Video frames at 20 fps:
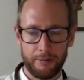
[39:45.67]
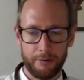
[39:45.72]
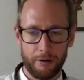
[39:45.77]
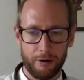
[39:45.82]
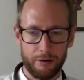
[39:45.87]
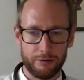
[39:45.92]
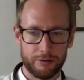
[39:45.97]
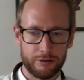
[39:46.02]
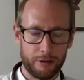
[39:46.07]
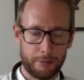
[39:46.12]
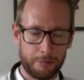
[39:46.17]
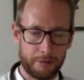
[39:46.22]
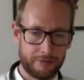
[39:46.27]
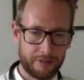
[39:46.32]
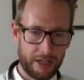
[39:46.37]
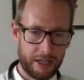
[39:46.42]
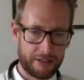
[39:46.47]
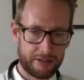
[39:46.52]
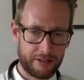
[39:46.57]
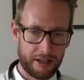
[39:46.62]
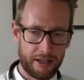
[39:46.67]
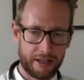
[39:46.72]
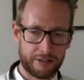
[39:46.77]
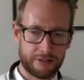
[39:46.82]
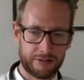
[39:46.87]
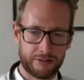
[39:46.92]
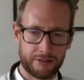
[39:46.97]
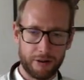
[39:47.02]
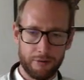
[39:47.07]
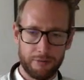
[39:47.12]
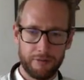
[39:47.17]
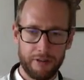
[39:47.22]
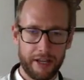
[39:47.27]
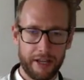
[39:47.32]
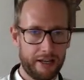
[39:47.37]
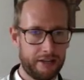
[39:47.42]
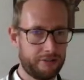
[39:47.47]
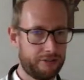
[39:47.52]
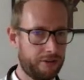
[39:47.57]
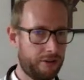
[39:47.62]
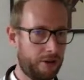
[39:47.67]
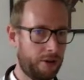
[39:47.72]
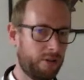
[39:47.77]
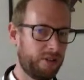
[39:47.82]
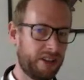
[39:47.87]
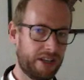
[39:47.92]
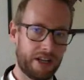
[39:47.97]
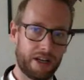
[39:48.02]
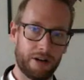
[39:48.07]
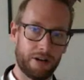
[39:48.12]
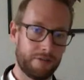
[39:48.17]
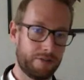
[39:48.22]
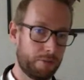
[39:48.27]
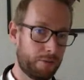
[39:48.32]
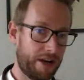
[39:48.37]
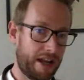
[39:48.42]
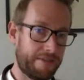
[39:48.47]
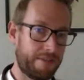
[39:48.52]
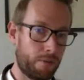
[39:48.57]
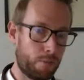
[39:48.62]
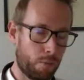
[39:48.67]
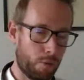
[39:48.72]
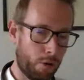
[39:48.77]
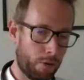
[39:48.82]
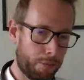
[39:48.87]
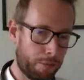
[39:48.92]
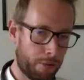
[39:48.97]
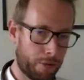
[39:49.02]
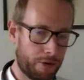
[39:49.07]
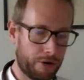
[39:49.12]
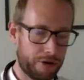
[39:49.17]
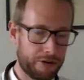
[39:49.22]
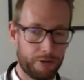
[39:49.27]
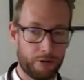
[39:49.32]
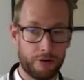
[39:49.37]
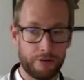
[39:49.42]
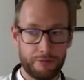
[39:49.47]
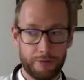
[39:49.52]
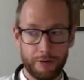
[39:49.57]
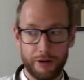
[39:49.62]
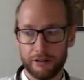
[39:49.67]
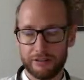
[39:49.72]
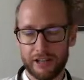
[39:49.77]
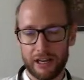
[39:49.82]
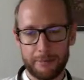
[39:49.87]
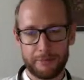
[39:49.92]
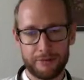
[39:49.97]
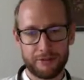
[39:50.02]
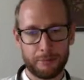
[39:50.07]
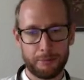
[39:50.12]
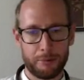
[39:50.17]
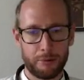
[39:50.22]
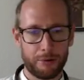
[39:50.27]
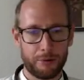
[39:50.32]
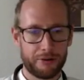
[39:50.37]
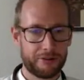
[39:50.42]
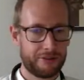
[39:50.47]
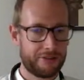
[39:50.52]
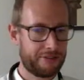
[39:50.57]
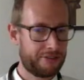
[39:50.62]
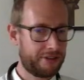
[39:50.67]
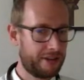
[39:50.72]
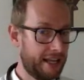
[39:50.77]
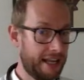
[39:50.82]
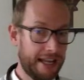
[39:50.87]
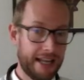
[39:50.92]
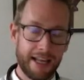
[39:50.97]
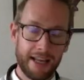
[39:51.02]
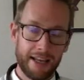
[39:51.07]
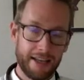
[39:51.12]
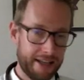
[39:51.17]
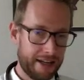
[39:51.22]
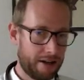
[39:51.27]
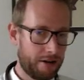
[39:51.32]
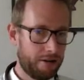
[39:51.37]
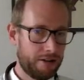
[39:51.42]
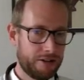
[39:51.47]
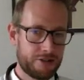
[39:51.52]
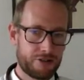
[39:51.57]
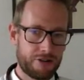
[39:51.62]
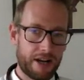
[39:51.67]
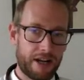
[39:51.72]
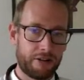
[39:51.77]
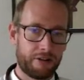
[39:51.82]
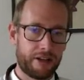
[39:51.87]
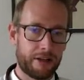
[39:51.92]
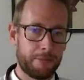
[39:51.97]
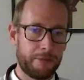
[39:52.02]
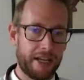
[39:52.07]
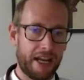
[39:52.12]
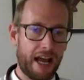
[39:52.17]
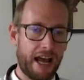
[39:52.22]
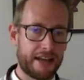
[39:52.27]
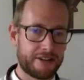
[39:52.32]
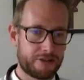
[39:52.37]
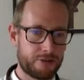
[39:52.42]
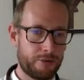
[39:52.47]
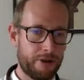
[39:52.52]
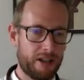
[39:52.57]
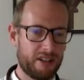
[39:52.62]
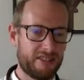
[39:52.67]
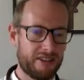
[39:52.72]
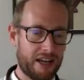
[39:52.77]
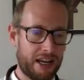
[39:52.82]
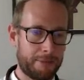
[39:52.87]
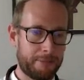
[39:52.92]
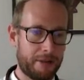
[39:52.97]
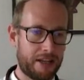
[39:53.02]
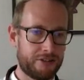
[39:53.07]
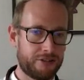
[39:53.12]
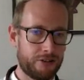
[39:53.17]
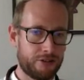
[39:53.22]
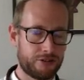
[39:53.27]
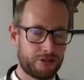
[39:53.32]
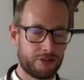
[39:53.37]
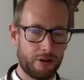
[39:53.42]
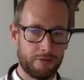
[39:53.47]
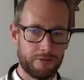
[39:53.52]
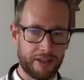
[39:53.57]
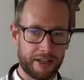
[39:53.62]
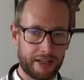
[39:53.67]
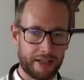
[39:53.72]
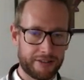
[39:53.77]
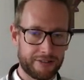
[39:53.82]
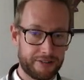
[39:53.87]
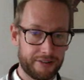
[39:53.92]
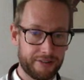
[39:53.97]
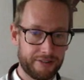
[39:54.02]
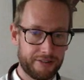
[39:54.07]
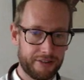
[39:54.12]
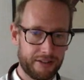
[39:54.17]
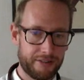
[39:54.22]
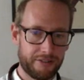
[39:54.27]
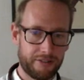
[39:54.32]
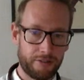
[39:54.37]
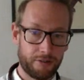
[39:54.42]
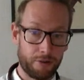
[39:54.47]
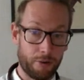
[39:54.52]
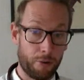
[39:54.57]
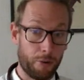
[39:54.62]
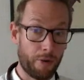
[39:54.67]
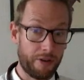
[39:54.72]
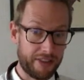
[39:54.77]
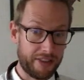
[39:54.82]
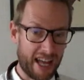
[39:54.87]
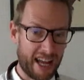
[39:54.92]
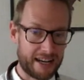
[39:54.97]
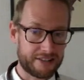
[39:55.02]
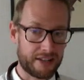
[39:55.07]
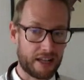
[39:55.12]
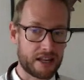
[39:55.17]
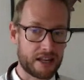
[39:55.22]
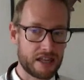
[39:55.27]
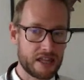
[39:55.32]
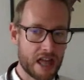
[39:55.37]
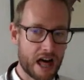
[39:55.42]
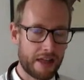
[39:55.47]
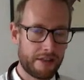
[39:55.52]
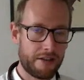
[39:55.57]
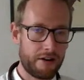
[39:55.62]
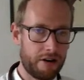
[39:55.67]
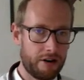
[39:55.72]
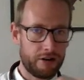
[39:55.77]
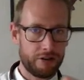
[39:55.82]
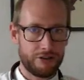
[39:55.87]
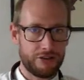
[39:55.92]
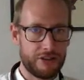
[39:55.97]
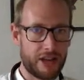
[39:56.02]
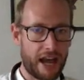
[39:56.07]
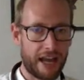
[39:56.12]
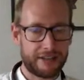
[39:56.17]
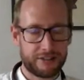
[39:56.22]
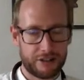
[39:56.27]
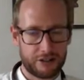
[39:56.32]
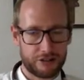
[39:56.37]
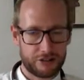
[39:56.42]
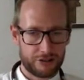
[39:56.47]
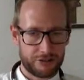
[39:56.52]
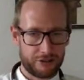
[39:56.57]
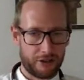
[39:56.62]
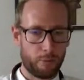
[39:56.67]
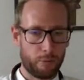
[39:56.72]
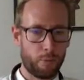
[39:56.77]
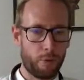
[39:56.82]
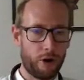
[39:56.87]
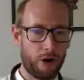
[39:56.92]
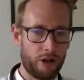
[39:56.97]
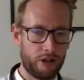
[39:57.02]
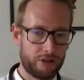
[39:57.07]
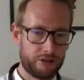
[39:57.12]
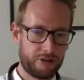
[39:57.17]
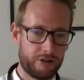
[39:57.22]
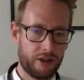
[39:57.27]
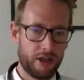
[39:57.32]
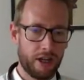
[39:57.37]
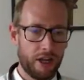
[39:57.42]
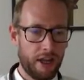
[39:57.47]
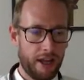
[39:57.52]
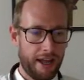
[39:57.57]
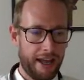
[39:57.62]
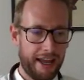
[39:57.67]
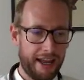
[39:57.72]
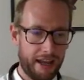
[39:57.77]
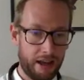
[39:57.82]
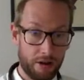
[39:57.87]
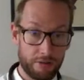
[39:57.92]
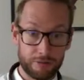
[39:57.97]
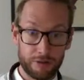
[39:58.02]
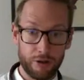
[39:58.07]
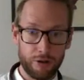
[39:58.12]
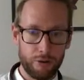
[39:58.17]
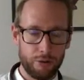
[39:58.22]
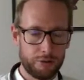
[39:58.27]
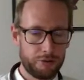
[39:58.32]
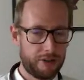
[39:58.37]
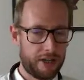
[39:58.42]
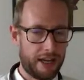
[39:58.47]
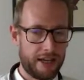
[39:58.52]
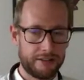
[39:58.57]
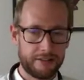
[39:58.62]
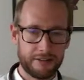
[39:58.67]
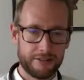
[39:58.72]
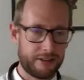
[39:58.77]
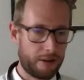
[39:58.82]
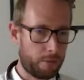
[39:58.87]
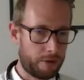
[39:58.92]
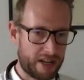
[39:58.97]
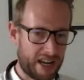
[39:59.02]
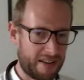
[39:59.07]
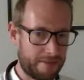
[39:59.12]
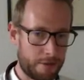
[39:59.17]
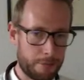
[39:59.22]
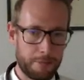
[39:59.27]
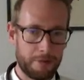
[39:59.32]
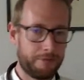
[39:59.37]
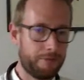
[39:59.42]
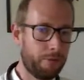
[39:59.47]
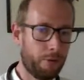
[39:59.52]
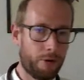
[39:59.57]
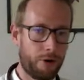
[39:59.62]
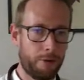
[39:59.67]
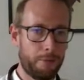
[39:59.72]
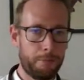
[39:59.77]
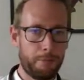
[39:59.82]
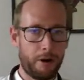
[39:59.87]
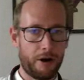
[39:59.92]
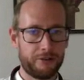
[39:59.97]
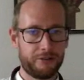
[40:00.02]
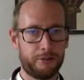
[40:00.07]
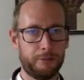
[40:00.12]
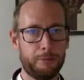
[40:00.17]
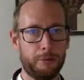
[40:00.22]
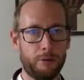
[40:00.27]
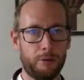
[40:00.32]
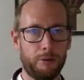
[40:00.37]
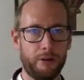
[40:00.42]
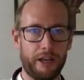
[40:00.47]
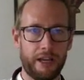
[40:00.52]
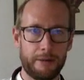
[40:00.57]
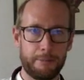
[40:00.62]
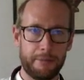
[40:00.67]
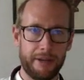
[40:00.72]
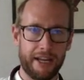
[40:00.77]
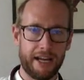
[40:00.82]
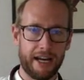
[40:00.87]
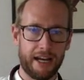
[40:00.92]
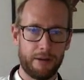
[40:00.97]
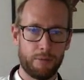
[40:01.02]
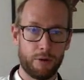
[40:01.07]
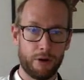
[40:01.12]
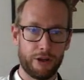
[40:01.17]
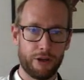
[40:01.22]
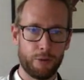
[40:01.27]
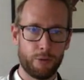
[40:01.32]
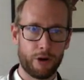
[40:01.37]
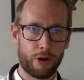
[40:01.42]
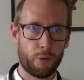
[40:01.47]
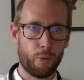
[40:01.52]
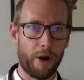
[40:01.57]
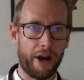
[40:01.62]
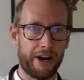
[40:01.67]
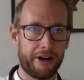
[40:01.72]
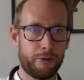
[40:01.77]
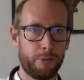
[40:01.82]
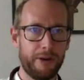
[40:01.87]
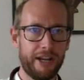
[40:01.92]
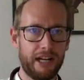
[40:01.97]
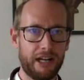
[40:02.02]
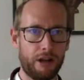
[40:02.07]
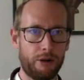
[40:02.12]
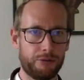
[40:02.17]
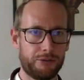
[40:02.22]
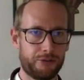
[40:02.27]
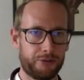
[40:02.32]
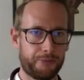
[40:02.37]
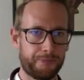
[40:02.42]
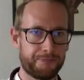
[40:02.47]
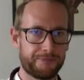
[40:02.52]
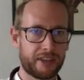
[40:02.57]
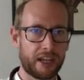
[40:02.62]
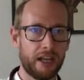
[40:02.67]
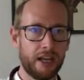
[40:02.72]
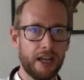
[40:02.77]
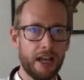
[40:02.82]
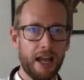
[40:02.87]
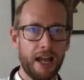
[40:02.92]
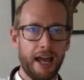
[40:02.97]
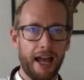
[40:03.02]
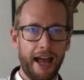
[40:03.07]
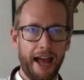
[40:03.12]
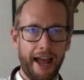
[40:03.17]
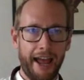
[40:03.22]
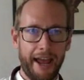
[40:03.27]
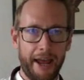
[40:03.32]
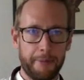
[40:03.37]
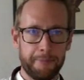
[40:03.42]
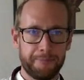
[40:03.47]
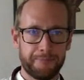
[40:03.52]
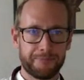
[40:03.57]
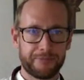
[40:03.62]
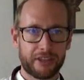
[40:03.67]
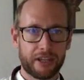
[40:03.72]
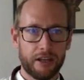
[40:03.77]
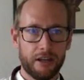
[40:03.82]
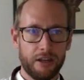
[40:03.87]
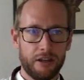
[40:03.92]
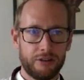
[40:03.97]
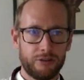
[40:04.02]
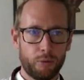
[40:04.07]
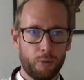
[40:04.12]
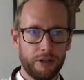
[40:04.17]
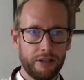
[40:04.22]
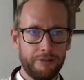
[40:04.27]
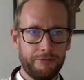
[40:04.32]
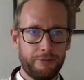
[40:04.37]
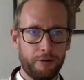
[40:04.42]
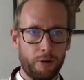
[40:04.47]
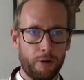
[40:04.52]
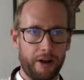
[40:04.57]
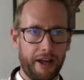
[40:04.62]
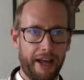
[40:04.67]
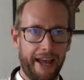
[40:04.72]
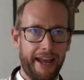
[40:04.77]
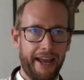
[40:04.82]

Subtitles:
on top of data in Snowflake. So, if you want to have a wallboard or if real time is important, Astrato can be as real time as your Snowflake instance is. So that is another nice, interesting world of new use cases that were never before possible in BI, where you required reloads. Um, so wonderful.